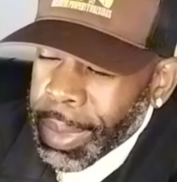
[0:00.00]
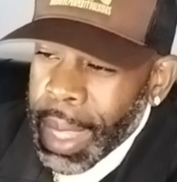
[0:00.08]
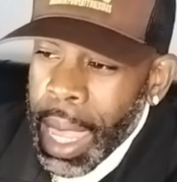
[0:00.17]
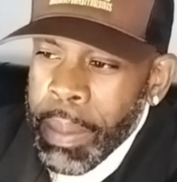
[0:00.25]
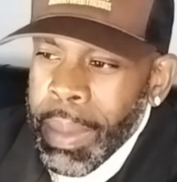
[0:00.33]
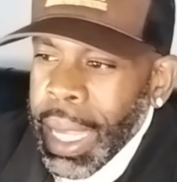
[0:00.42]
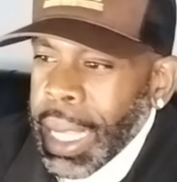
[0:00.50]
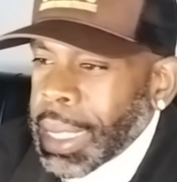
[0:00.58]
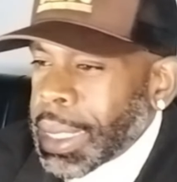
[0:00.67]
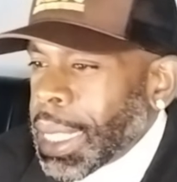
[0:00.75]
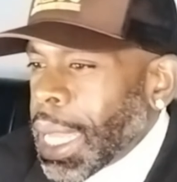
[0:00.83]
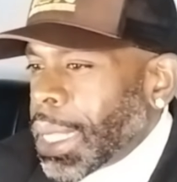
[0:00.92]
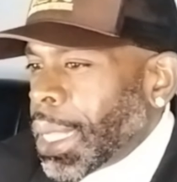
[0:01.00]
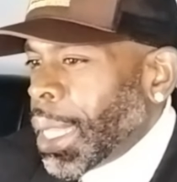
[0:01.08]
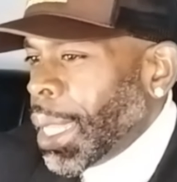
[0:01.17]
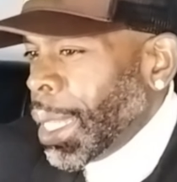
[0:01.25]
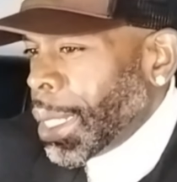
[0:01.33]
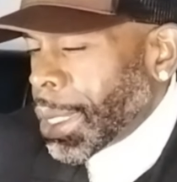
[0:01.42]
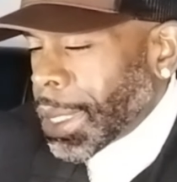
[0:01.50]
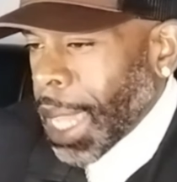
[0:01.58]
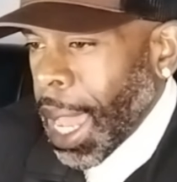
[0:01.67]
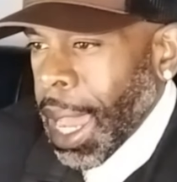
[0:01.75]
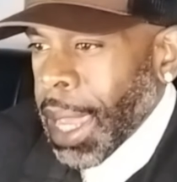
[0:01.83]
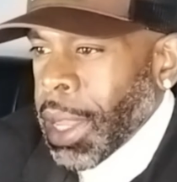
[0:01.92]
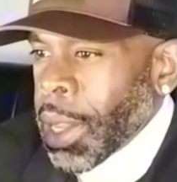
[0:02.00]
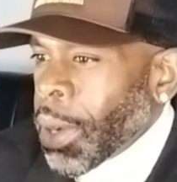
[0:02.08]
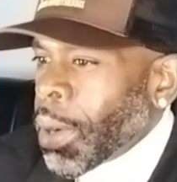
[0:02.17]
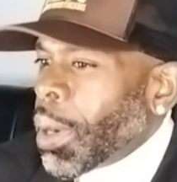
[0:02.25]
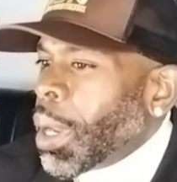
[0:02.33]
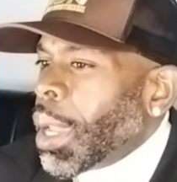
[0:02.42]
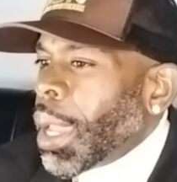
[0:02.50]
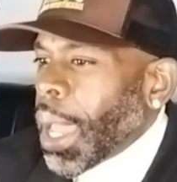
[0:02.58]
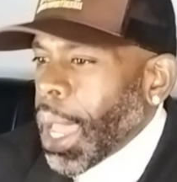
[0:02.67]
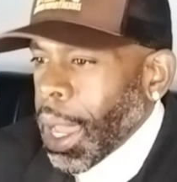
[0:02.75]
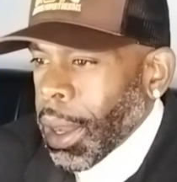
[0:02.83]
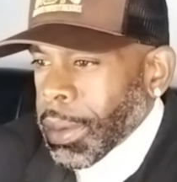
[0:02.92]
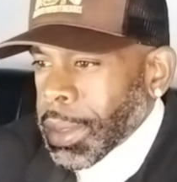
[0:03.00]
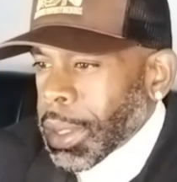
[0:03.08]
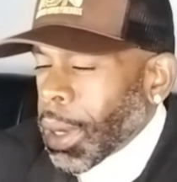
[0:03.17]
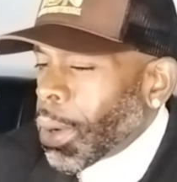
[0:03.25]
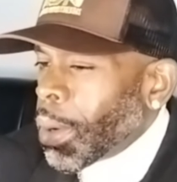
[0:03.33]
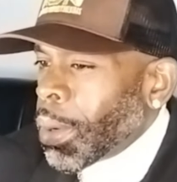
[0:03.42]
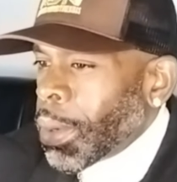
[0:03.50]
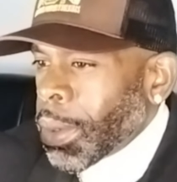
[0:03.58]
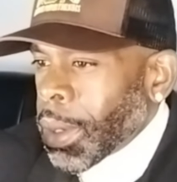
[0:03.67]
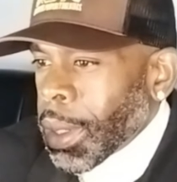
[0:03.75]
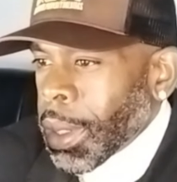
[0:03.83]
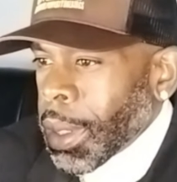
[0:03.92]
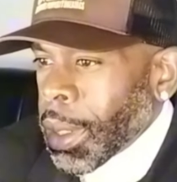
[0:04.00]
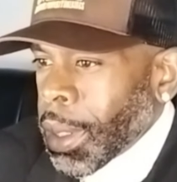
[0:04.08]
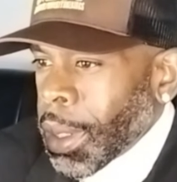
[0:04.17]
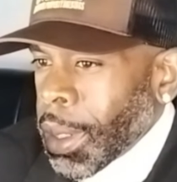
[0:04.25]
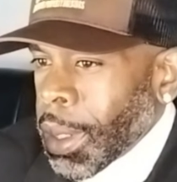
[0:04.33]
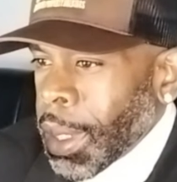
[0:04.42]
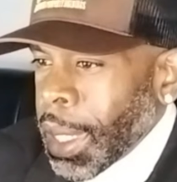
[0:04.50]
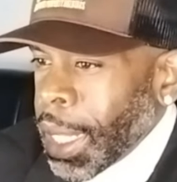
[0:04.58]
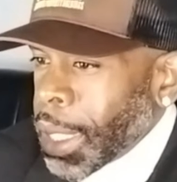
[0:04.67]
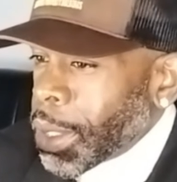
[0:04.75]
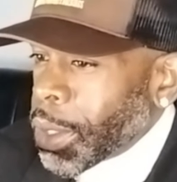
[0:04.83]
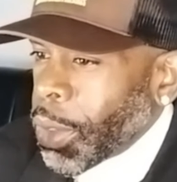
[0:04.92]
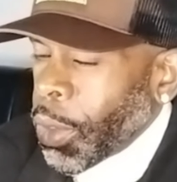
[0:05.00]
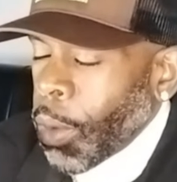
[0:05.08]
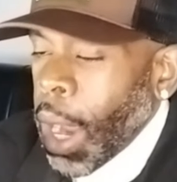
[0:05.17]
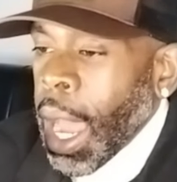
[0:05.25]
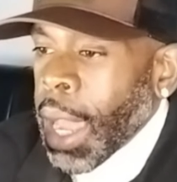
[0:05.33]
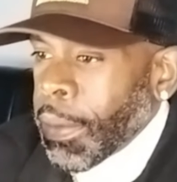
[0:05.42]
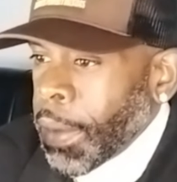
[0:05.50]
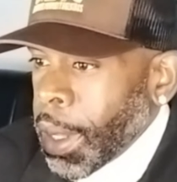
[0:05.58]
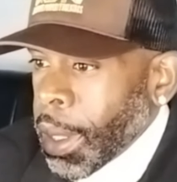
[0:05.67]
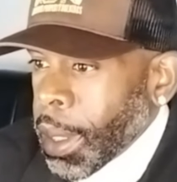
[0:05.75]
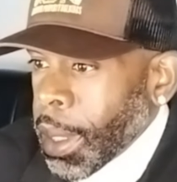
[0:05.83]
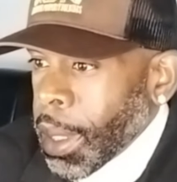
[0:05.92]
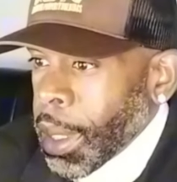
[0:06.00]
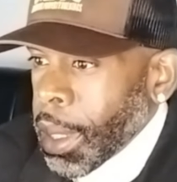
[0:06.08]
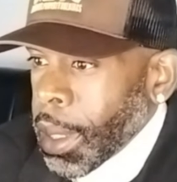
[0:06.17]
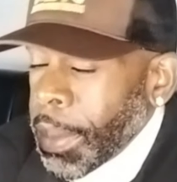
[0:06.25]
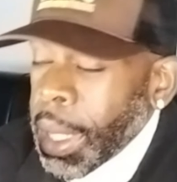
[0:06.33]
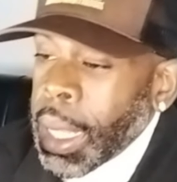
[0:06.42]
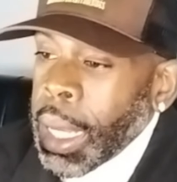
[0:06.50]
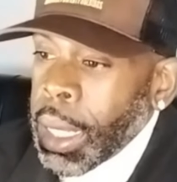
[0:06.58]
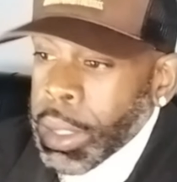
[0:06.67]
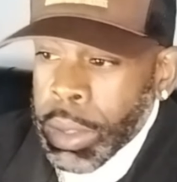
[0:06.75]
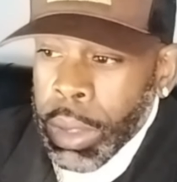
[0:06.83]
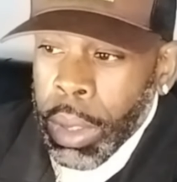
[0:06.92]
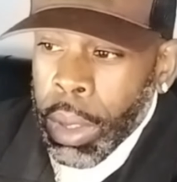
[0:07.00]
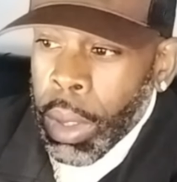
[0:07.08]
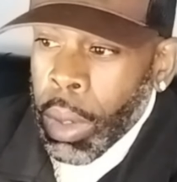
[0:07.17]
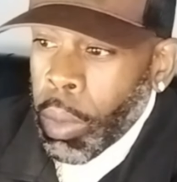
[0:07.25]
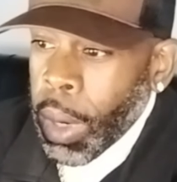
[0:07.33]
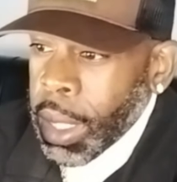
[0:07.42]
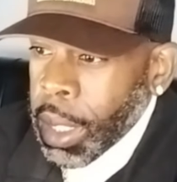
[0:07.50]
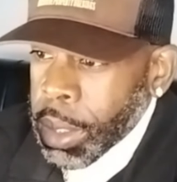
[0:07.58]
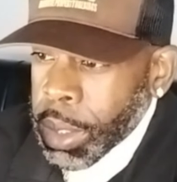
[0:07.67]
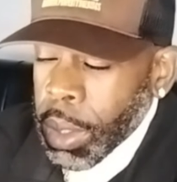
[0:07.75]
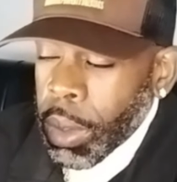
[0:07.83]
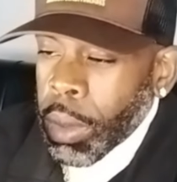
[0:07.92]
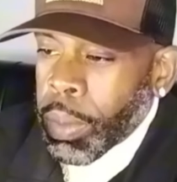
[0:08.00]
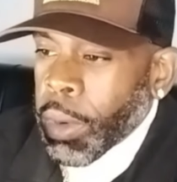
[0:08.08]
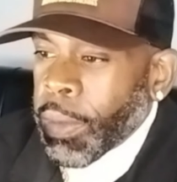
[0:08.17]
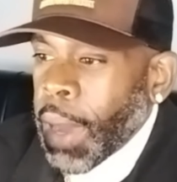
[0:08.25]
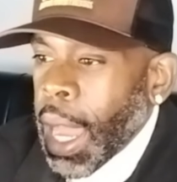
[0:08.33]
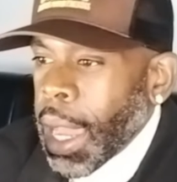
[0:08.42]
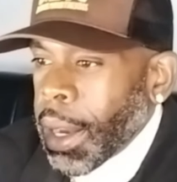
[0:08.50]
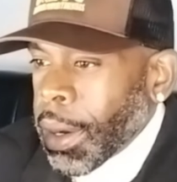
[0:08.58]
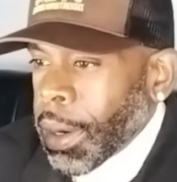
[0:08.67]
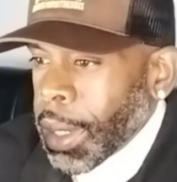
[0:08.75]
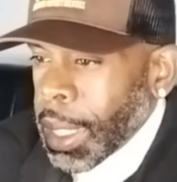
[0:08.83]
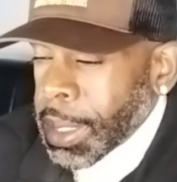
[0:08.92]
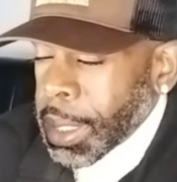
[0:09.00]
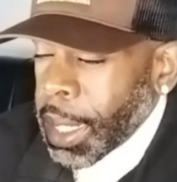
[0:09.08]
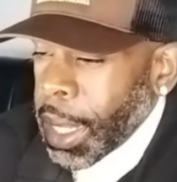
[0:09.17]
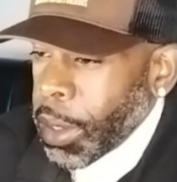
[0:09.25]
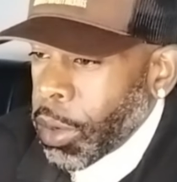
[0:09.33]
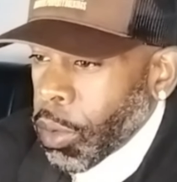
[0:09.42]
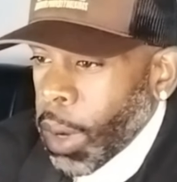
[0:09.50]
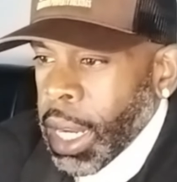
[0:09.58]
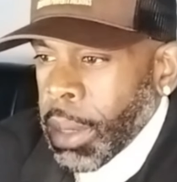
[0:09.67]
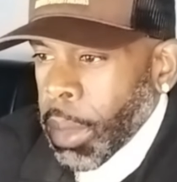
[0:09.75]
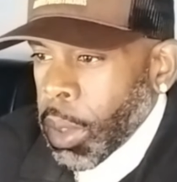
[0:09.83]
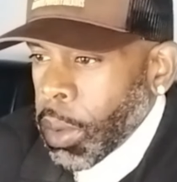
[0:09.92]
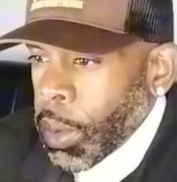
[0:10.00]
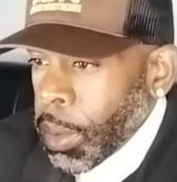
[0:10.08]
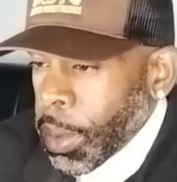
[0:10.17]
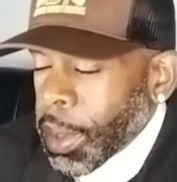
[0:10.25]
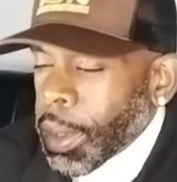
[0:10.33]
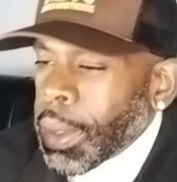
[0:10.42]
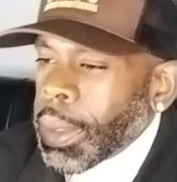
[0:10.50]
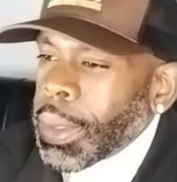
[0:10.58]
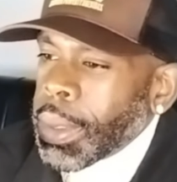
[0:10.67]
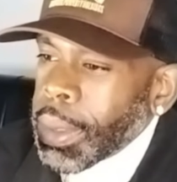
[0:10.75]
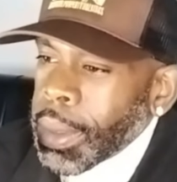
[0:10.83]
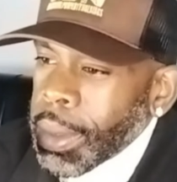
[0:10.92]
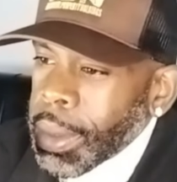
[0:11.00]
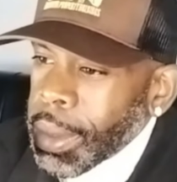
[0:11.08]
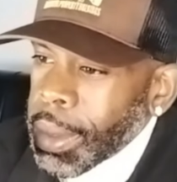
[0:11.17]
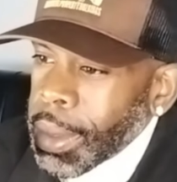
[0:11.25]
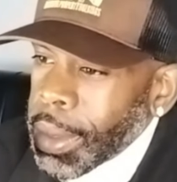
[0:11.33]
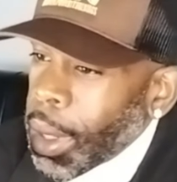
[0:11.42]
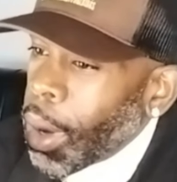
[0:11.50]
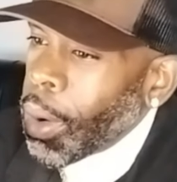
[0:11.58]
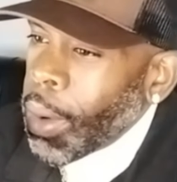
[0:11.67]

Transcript: that means that the entire household is thriving, because when the sole provider is in a great mood, the